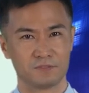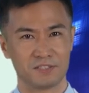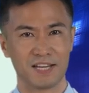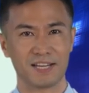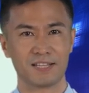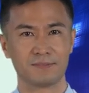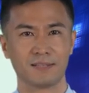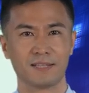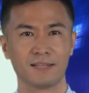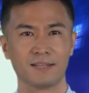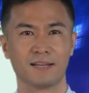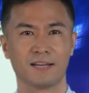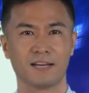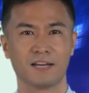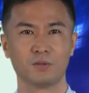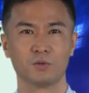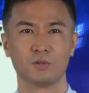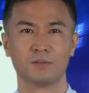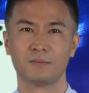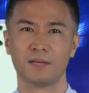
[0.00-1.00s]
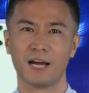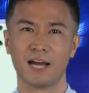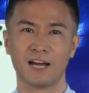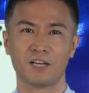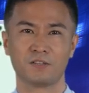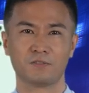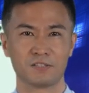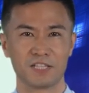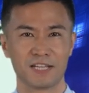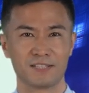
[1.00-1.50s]
vitamin C with
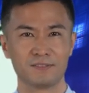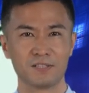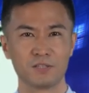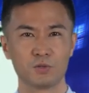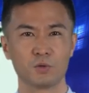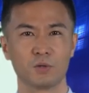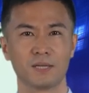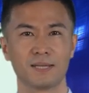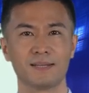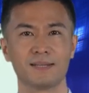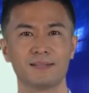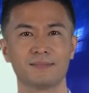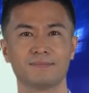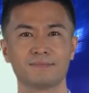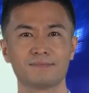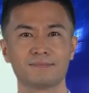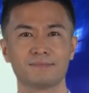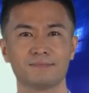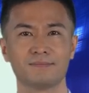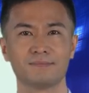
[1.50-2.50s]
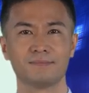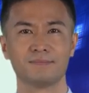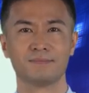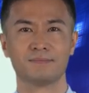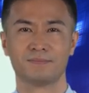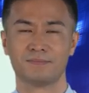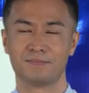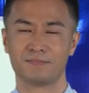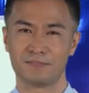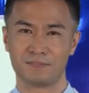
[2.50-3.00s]

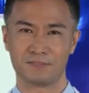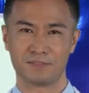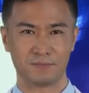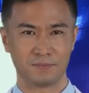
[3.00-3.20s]
bioflavonoids.